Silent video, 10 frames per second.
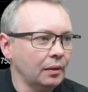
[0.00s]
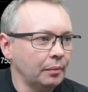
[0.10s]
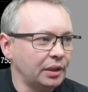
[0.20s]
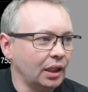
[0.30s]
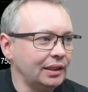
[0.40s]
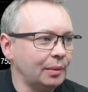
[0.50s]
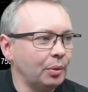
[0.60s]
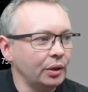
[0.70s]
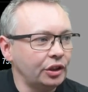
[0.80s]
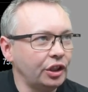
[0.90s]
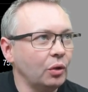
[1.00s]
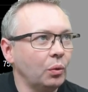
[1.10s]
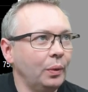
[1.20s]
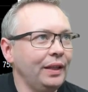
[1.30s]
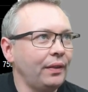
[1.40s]
besides the point, so
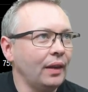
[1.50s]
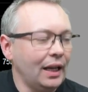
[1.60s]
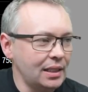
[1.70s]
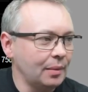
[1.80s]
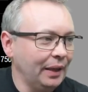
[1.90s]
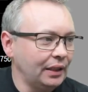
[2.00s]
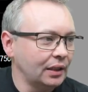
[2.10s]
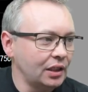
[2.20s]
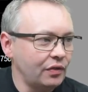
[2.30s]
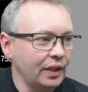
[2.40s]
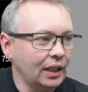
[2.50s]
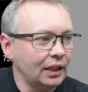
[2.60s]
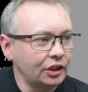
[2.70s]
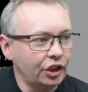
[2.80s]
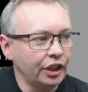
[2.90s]
we estimate that this vehicle
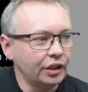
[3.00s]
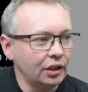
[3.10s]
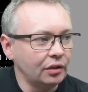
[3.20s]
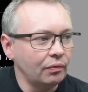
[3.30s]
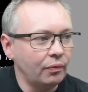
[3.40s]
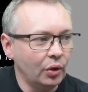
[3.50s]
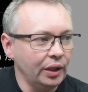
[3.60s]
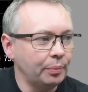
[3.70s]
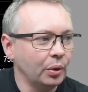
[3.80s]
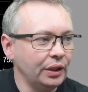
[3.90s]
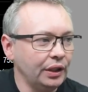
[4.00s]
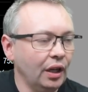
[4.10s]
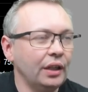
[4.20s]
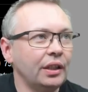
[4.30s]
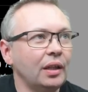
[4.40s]
has
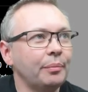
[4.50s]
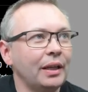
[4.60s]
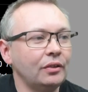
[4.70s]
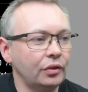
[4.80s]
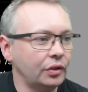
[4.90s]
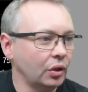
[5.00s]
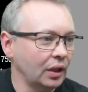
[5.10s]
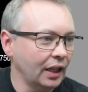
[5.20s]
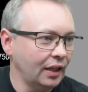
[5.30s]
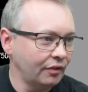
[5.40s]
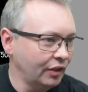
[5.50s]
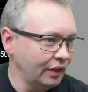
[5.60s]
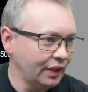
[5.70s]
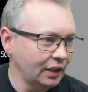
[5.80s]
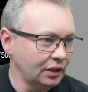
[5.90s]
340.99 pounds of torque at
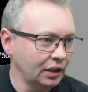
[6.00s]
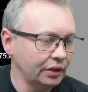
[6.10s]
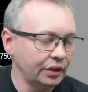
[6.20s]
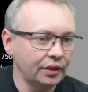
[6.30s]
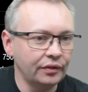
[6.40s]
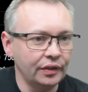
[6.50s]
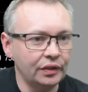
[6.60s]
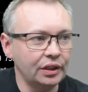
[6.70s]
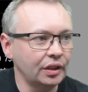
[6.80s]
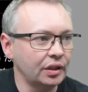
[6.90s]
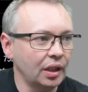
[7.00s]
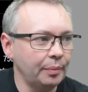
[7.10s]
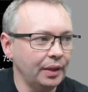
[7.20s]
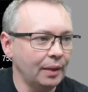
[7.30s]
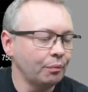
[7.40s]
5,956
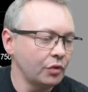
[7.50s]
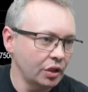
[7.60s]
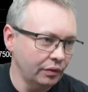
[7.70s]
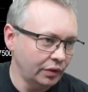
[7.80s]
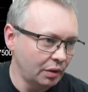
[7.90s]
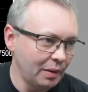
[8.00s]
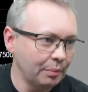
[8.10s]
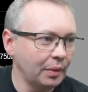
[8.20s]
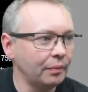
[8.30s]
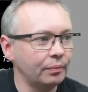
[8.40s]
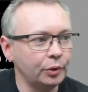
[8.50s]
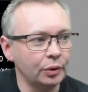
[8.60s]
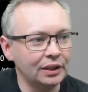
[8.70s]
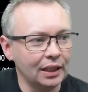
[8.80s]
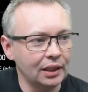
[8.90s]
RPM. So if you remember to a
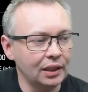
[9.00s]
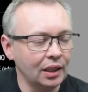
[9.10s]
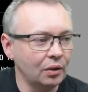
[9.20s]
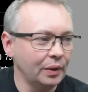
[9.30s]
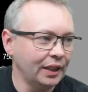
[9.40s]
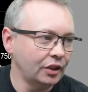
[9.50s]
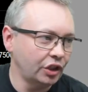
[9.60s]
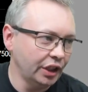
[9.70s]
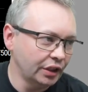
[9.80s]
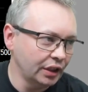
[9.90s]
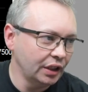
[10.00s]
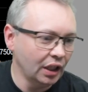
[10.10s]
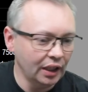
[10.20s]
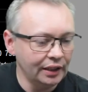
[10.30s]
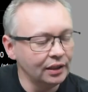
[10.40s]
second ago, we had
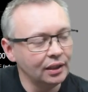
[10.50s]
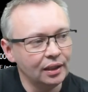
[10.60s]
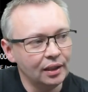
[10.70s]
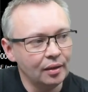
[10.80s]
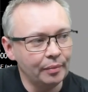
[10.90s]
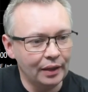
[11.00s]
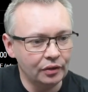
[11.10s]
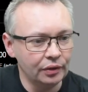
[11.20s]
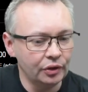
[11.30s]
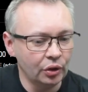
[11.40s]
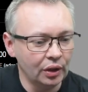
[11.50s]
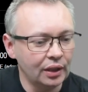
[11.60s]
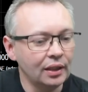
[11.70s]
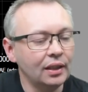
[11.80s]
309 pounds of torque